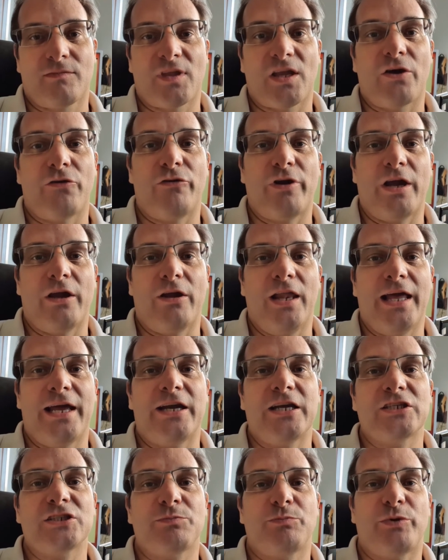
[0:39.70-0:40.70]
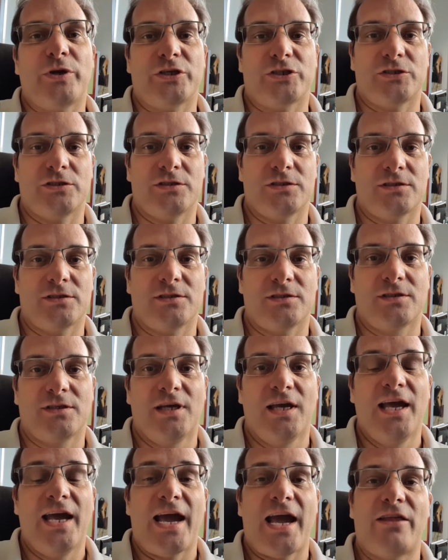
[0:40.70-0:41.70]
regular expressions.
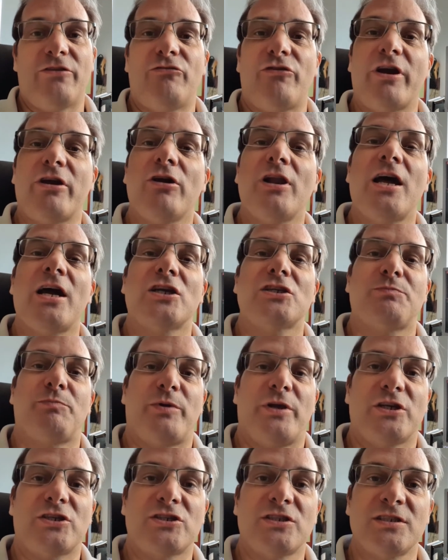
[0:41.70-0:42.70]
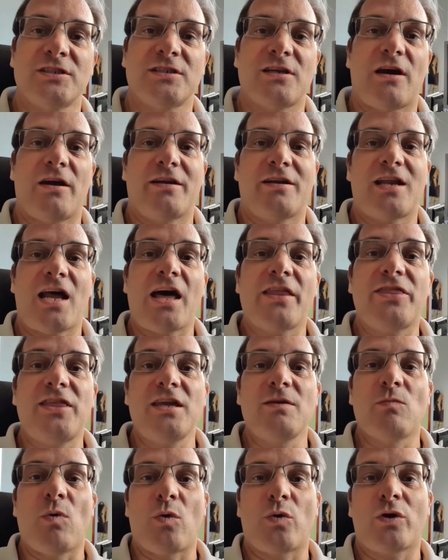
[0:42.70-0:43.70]
And regular expressions are
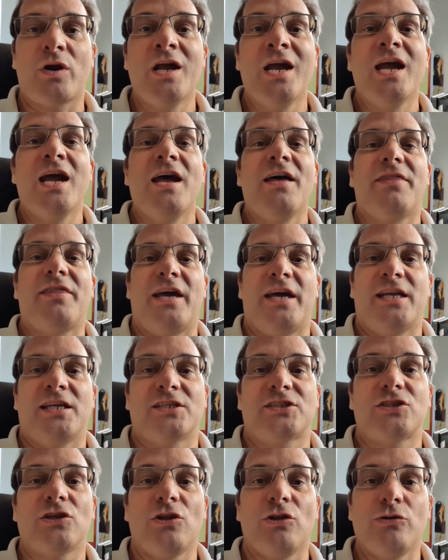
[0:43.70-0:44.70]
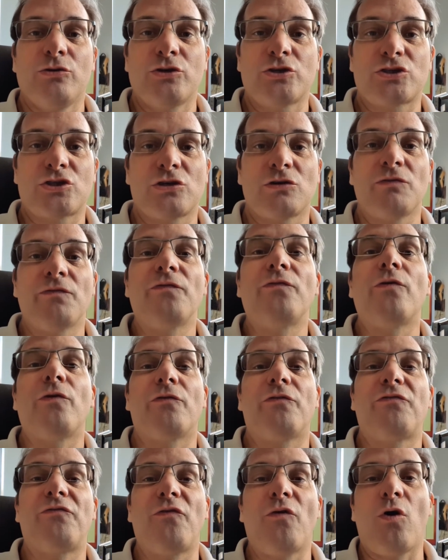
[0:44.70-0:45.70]
nothing more than a solution for
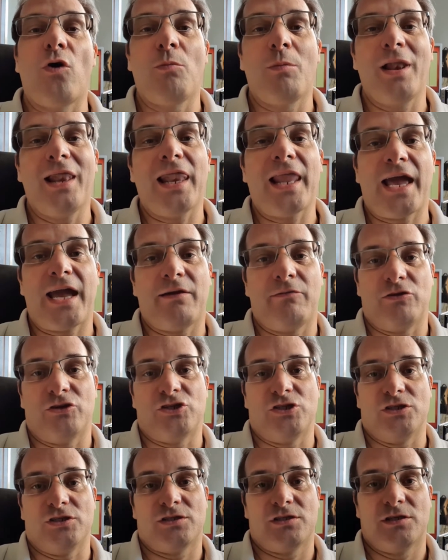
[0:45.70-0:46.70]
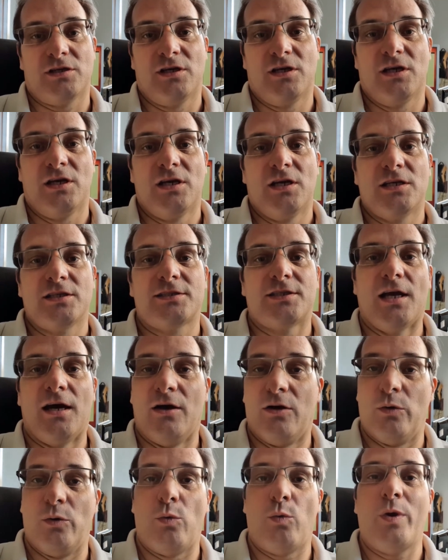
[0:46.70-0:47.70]
formal languages.
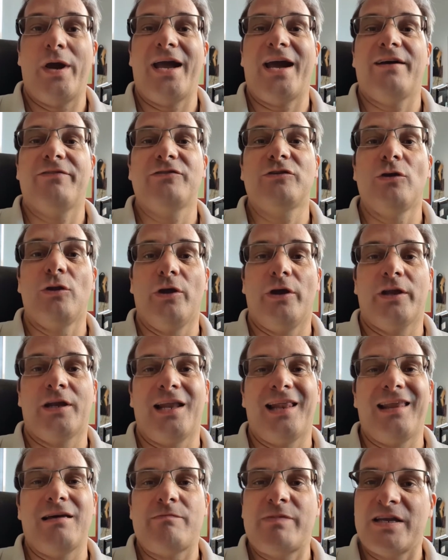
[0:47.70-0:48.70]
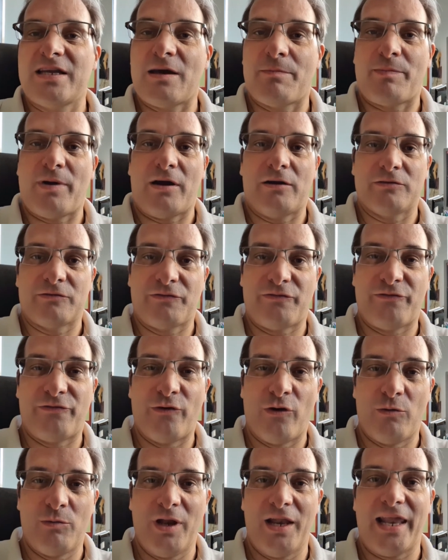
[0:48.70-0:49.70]
So we have to learn a little bit about
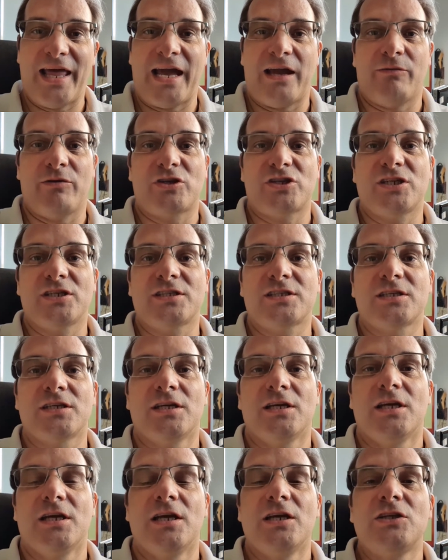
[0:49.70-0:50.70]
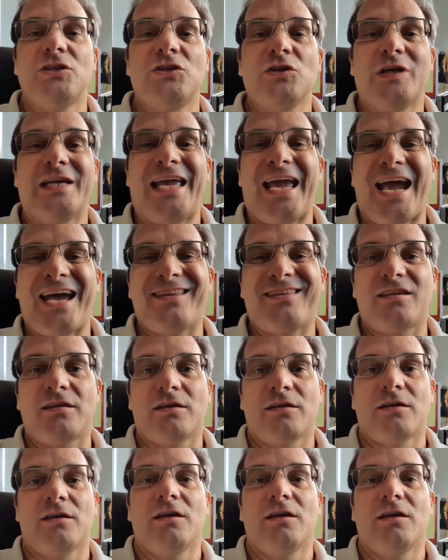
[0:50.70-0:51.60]
formal languages to get